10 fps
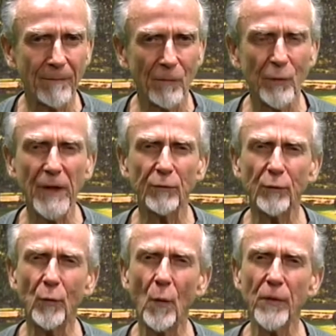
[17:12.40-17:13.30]

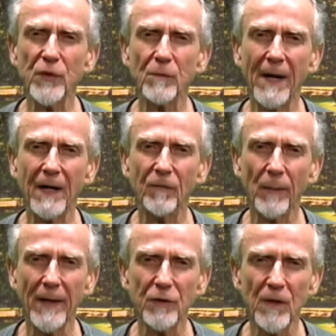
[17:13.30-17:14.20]
reinforced by
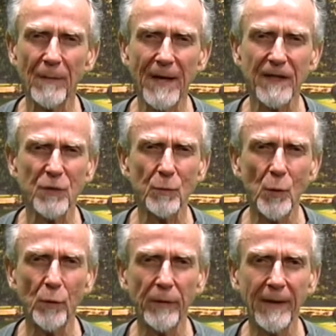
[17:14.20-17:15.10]
information about his
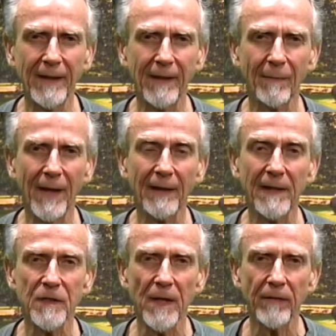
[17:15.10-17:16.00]
moving and about
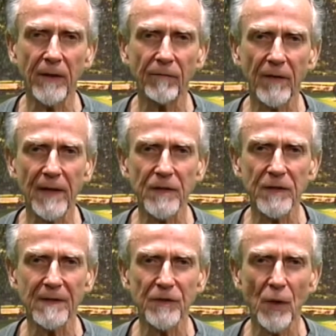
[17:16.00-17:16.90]
these other events
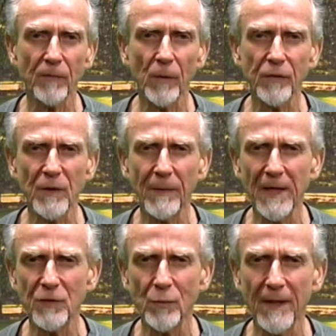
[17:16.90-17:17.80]
and so forth. She
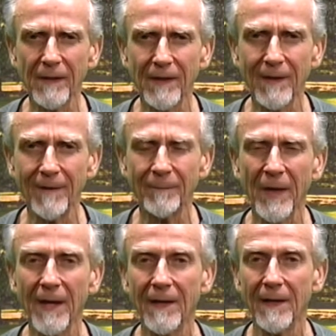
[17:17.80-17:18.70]
meets with the
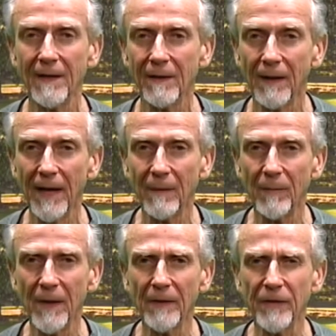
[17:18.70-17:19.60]
lad
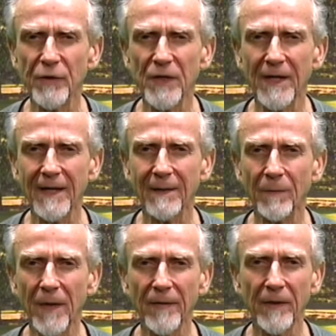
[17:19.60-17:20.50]
Miller's
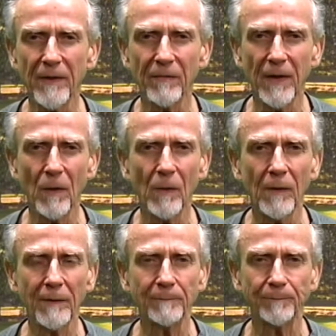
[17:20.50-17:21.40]
mother, Viola,